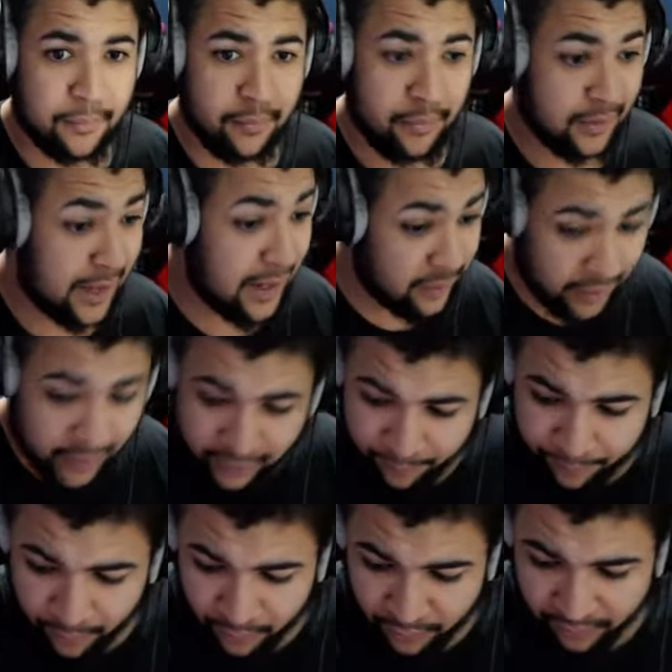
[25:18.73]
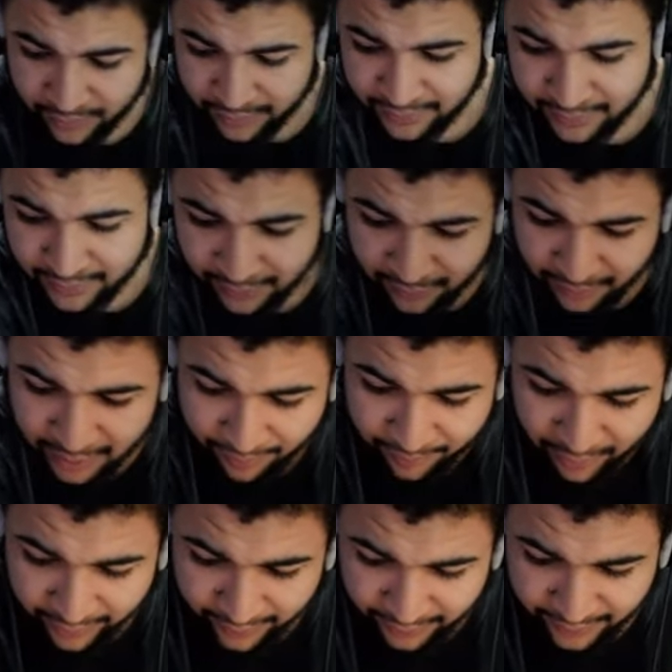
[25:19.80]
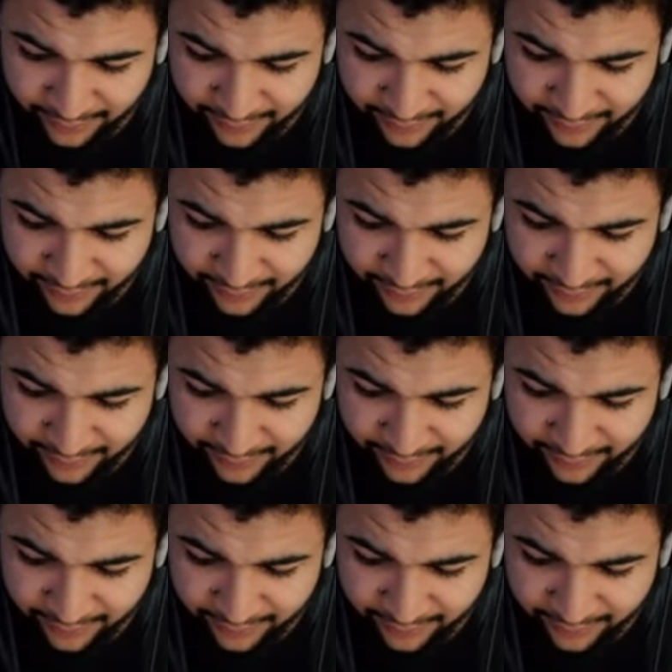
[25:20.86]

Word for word: There's another pool. Come on.